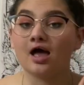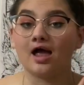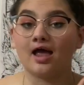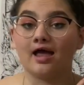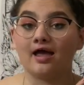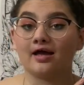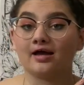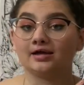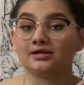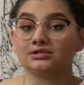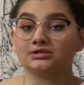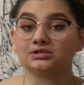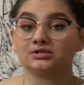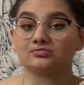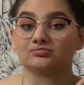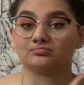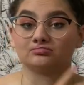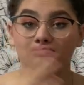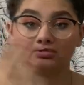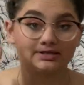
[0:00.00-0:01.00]

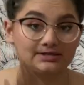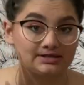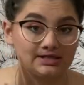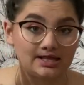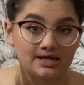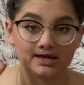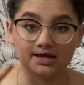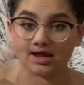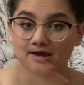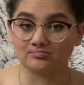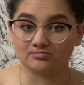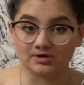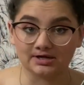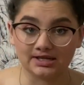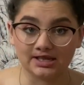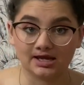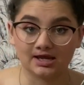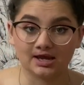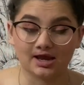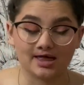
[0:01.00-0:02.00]
and listening and
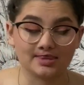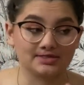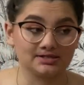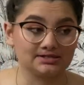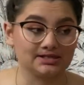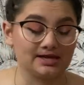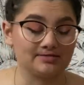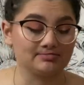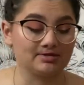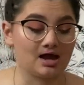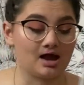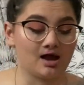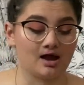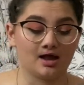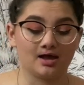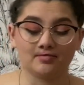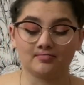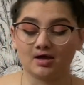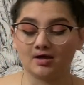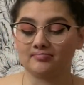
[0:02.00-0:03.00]
reading at the same
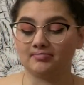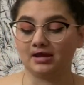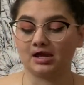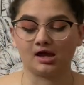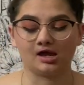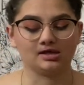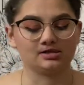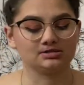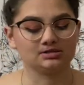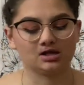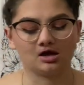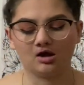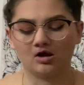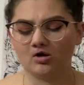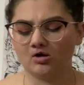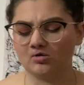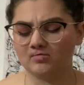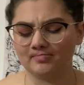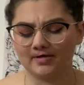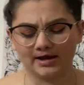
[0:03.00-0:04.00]
time because,
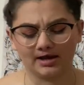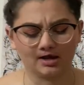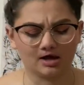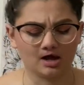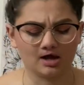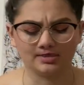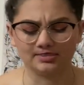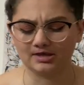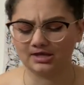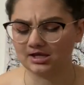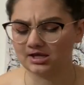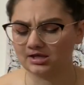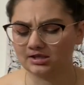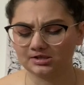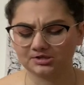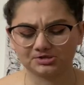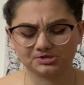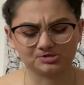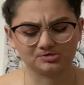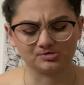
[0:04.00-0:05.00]
oh my god, the
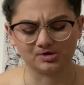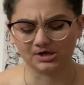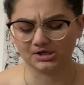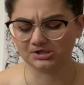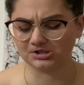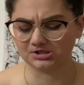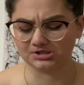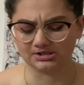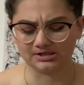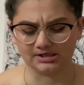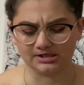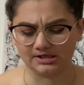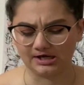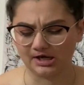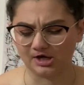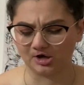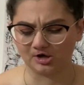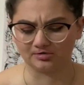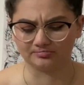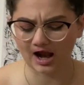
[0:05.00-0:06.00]
illustrations in
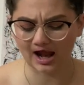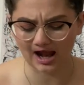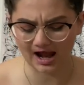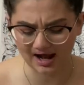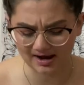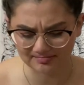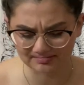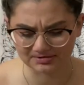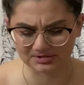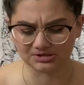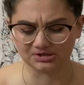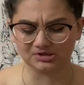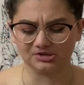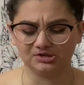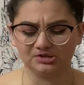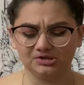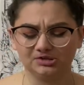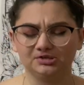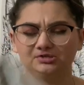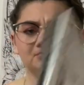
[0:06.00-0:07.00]
here,
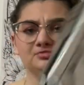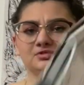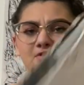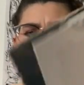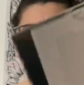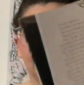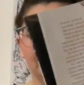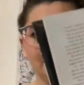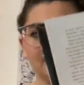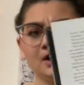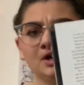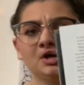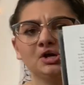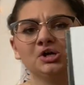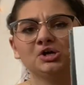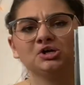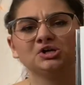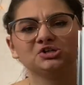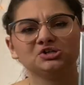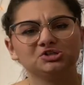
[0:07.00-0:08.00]
absolutely
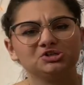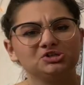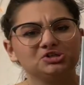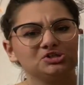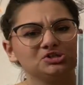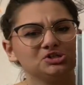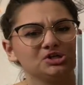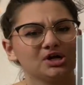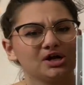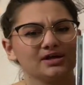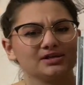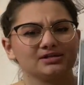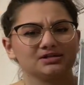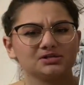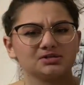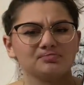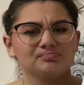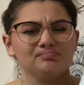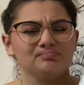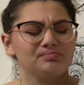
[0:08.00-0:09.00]

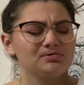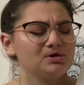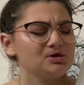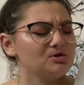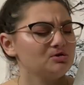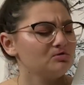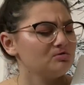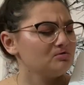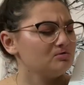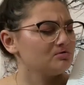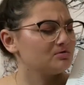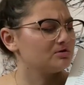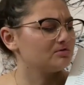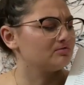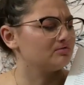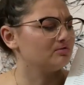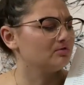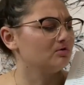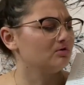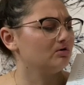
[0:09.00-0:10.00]
just
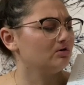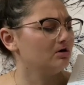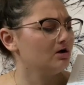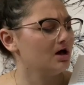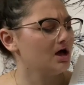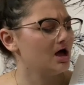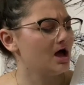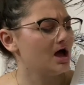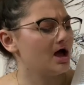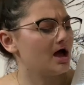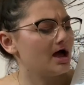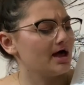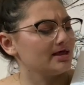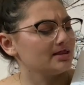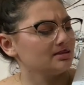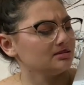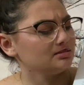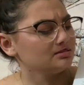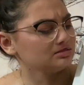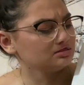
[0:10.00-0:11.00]
beautiful. I
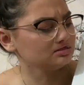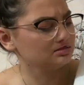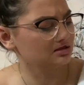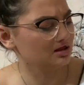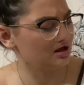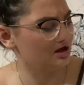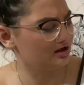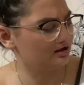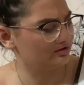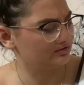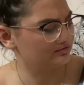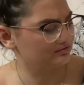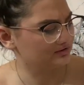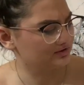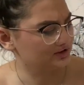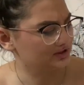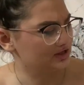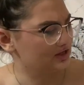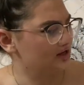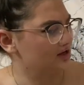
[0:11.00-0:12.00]
love
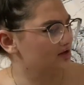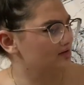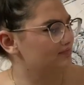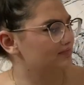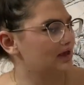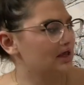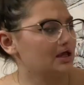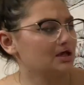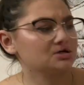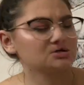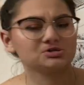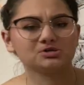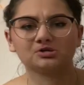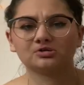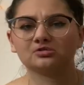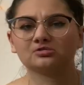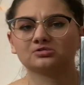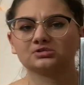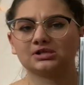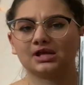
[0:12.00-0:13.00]
the
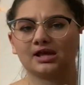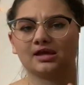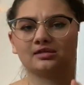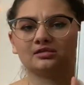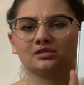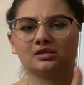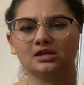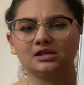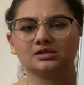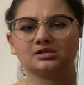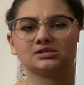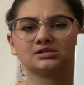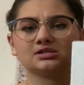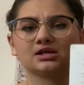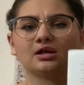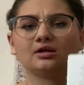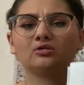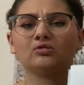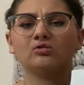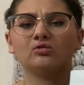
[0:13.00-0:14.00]
pictures and the
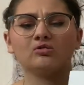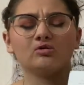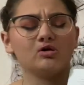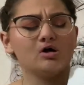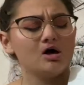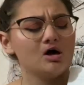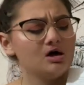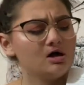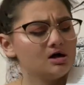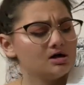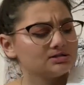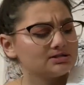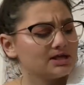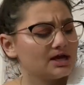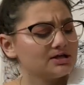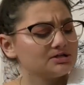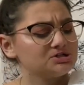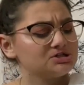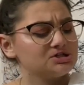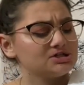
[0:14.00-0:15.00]
subtle
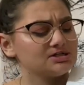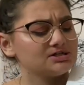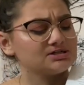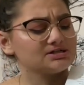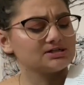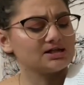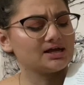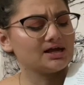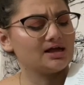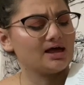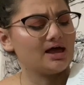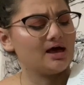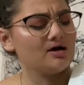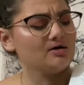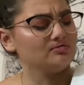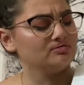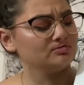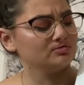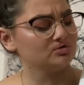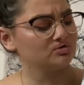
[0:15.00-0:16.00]
touches
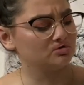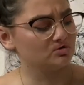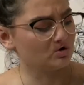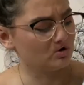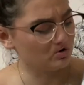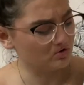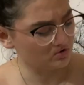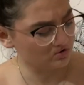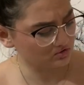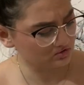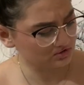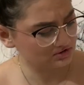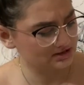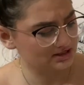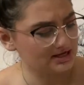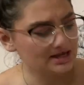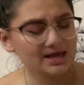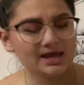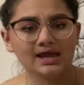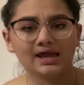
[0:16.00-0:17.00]
of gold
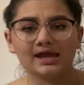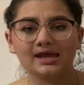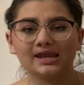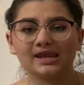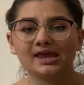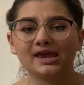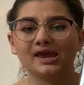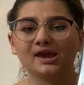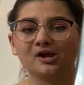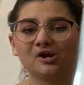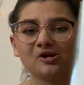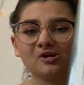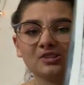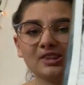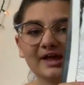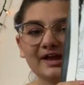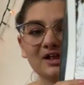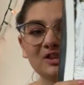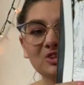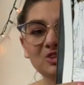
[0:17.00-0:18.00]
in here.
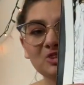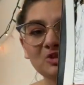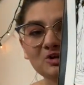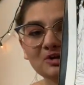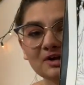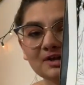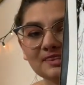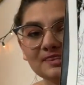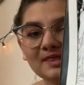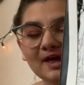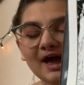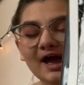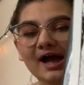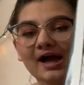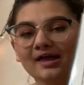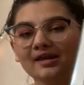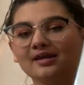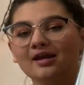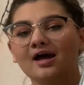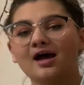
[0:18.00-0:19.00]
Like, look at that.